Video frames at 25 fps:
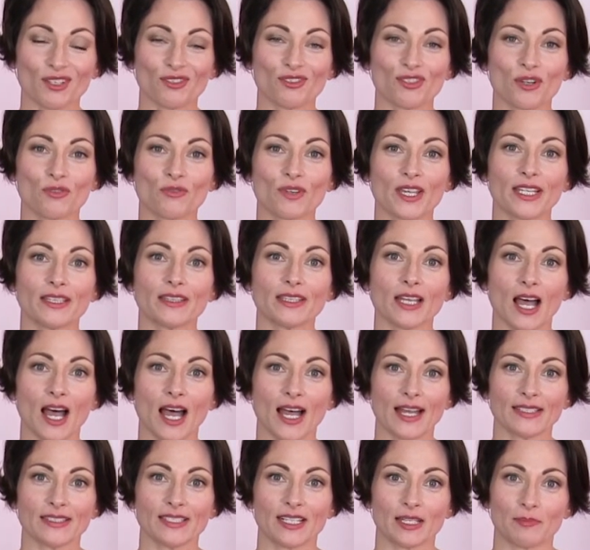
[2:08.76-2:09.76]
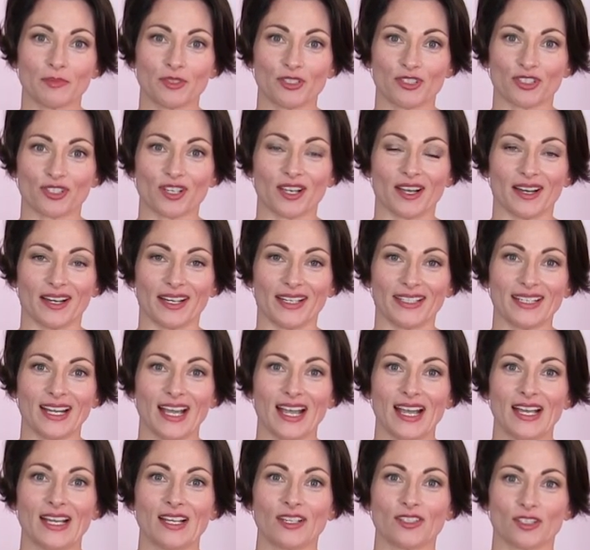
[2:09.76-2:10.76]
So get the high temperature gun
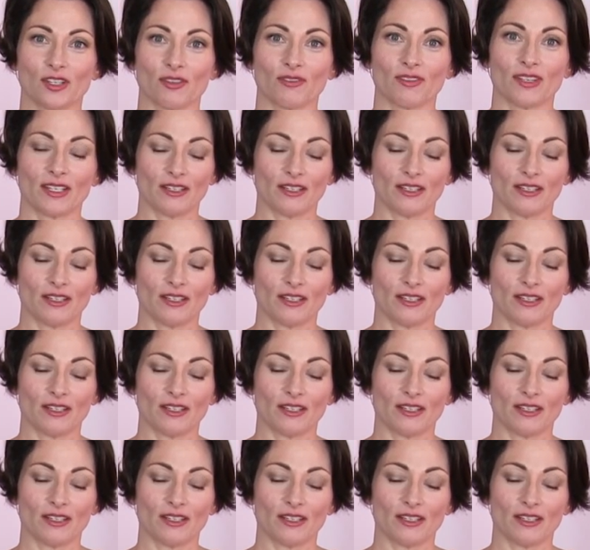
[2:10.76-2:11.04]
so